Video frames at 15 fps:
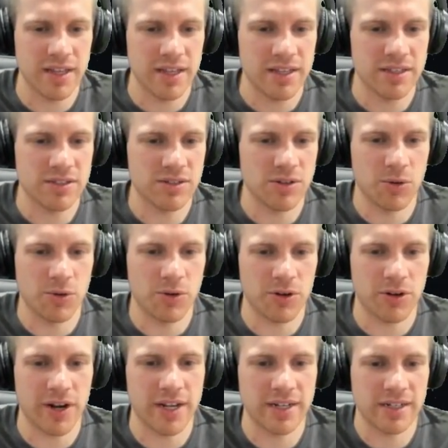So we'll
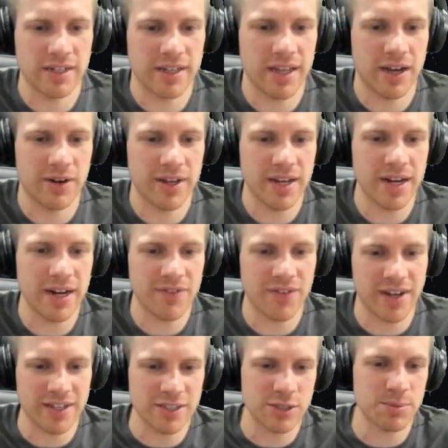create an account here. If I
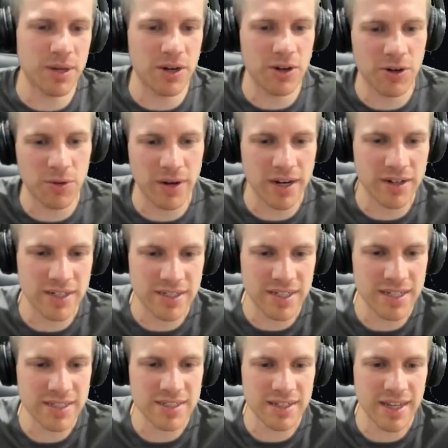can spell correctly,
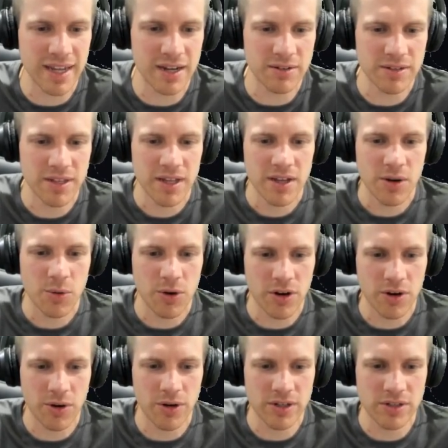test account. We're
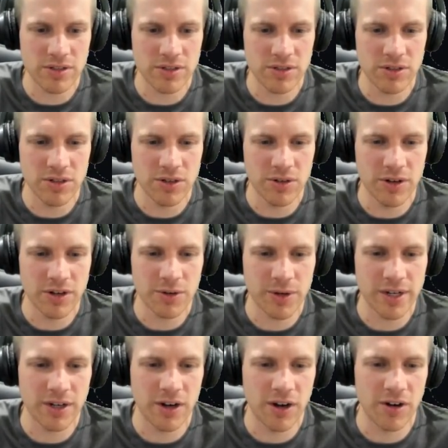going to agree
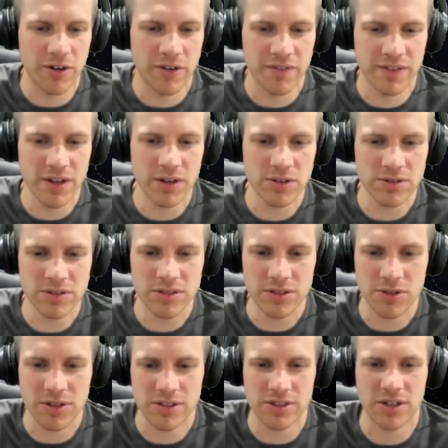to all of those. You
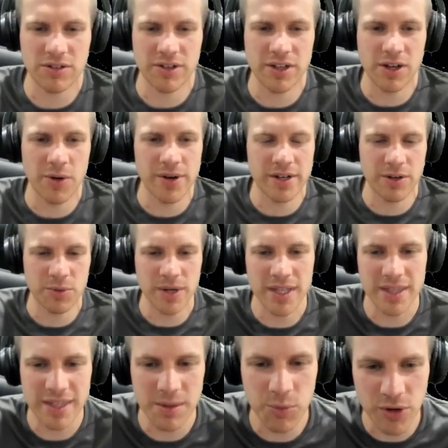can certainly go in and
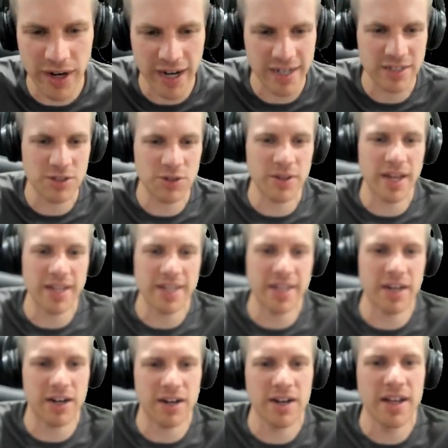read them. We're not going to do that
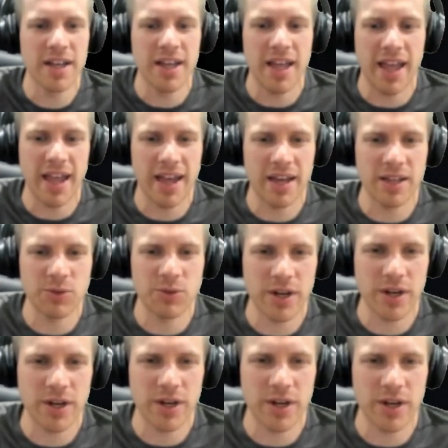here. And we
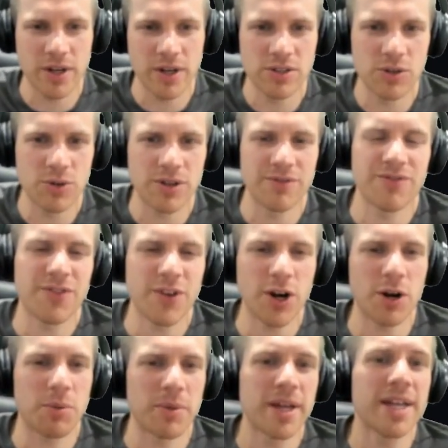are going to
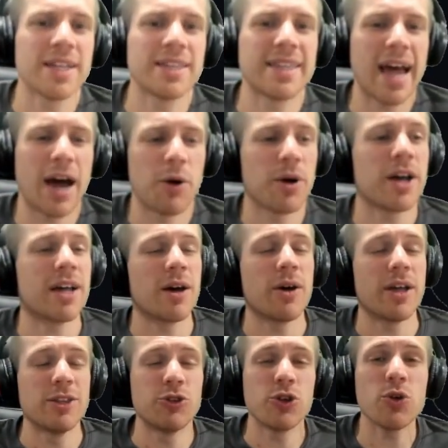confirm. Now,
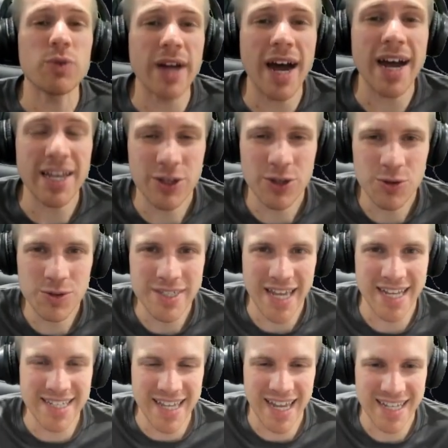do not use
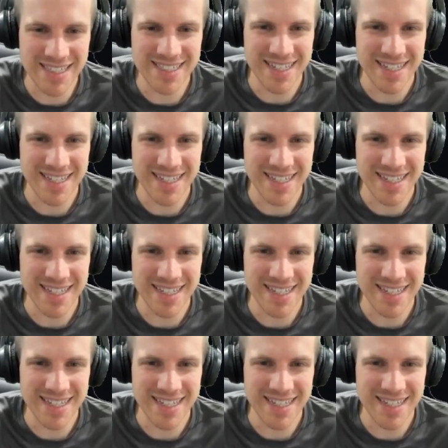a test